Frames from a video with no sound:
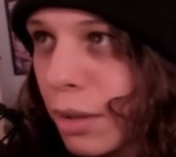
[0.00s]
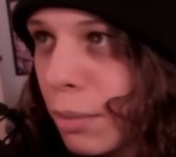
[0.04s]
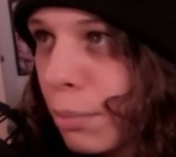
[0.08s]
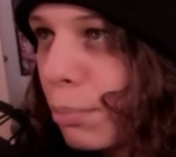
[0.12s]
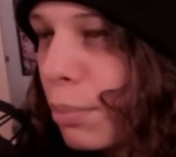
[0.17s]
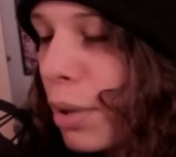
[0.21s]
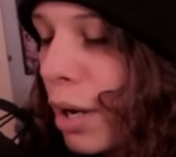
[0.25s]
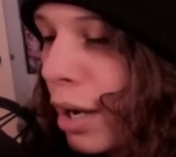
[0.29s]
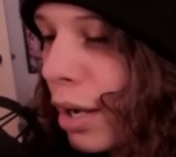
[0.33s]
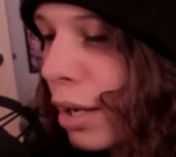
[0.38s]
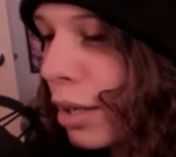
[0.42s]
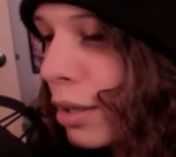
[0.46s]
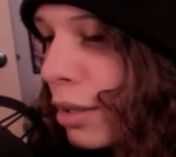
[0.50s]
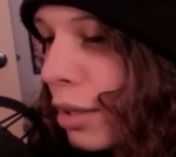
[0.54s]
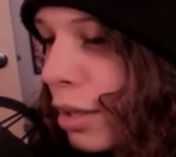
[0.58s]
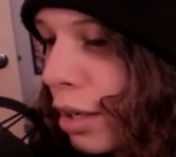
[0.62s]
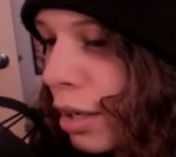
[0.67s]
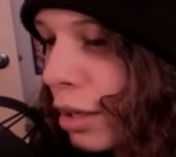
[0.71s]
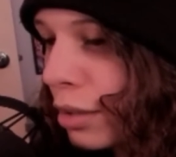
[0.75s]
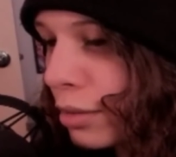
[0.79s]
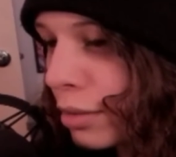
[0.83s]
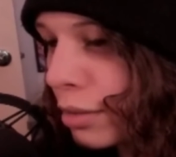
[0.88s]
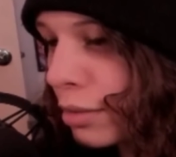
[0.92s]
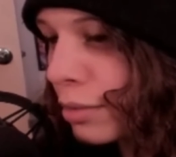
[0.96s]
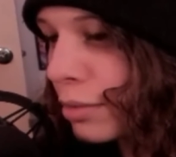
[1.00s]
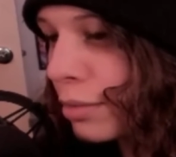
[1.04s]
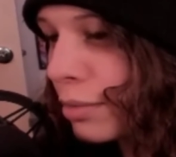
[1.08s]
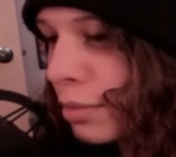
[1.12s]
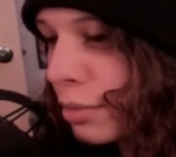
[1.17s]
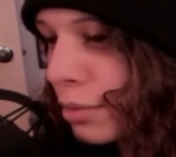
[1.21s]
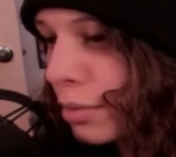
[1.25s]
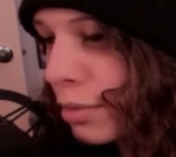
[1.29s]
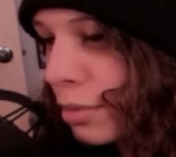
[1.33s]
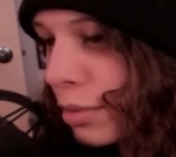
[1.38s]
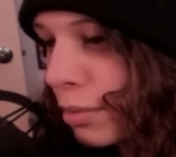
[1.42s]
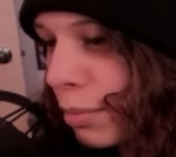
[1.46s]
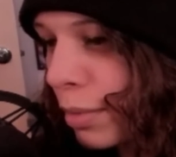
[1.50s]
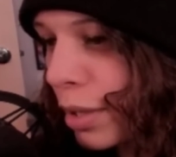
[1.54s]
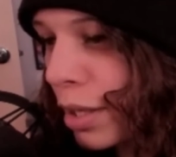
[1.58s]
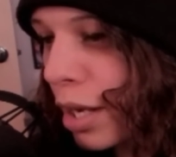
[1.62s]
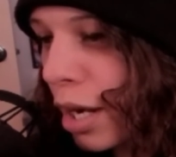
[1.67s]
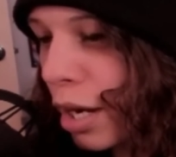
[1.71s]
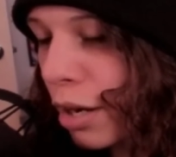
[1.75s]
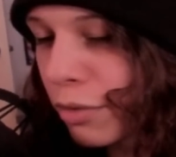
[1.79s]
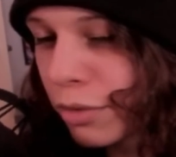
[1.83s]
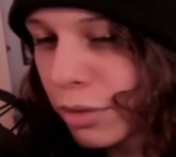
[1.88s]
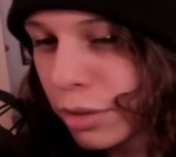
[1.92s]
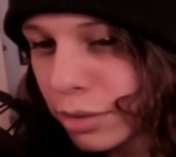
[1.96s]
But, be
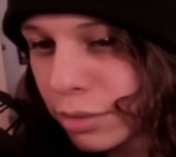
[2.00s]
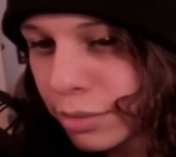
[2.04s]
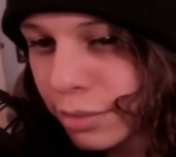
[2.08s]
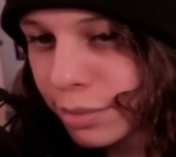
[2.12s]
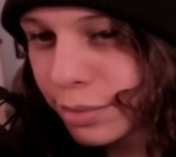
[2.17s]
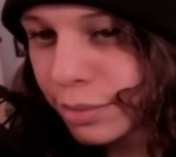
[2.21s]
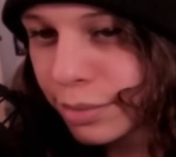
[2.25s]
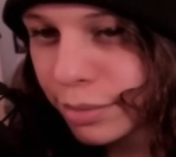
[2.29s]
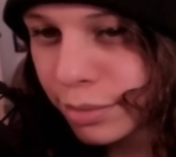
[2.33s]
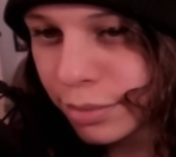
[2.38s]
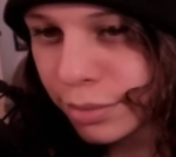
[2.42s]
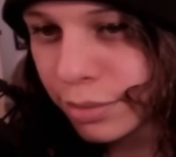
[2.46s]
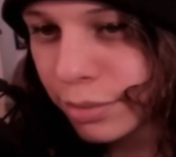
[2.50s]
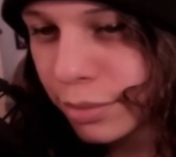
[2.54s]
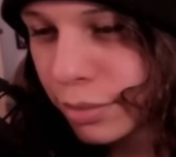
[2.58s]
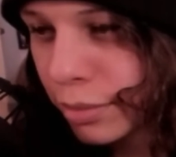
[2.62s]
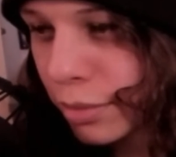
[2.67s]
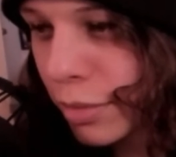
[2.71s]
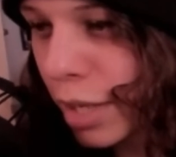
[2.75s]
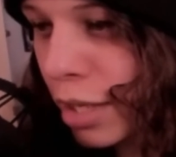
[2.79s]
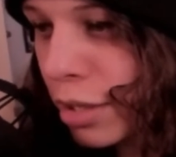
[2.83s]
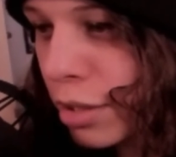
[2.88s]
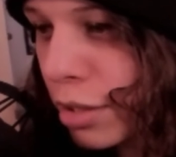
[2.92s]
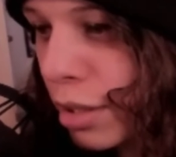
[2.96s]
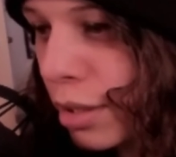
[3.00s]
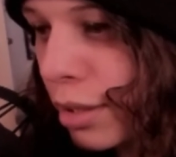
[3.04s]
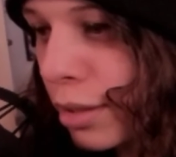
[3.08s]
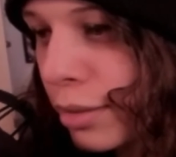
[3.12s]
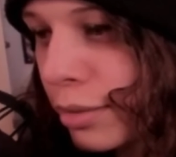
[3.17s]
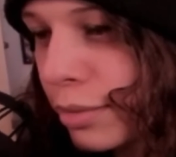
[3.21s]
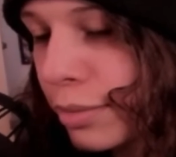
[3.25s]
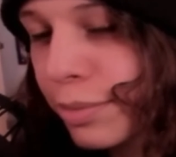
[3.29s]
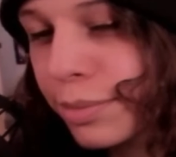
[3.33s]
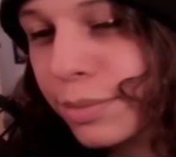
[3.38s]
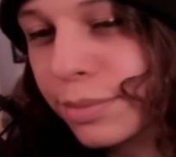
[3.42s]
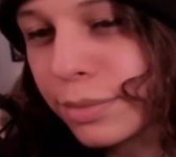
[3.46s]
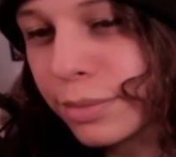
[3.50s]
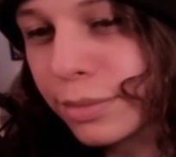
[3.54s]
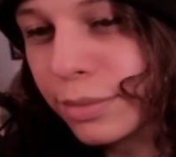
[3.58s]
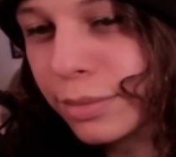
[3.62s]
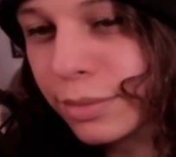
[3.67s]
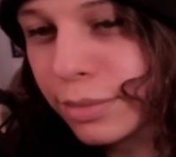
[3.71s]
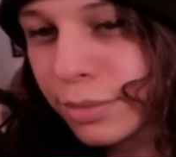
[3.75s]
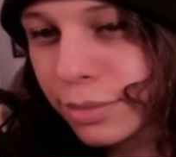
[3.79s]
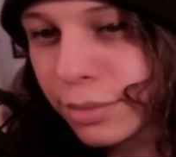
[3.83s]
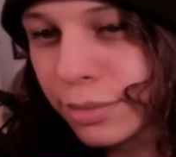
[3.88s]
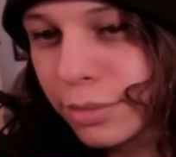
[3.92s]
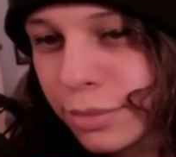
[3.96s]
careful. That's all.
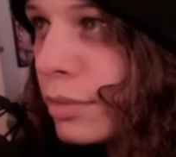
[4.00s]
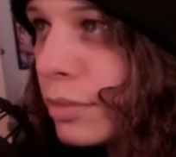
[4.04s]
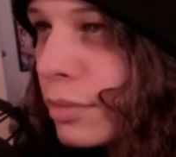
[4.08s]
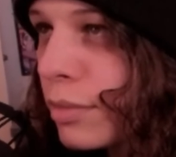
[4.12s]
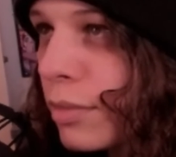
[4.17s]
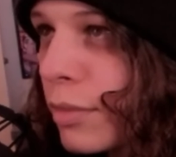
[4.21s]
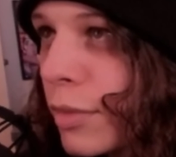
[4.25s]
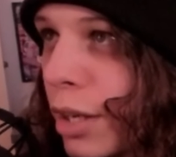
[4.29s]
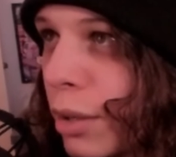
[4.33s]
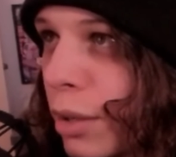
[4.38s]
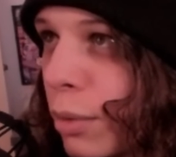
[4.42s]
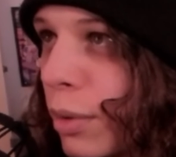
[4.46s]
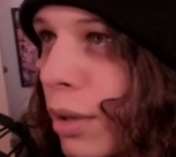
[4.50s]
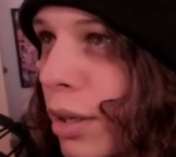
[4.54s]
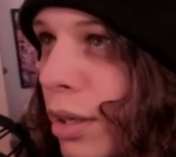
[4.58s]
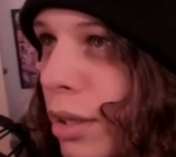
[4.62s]
Anyway.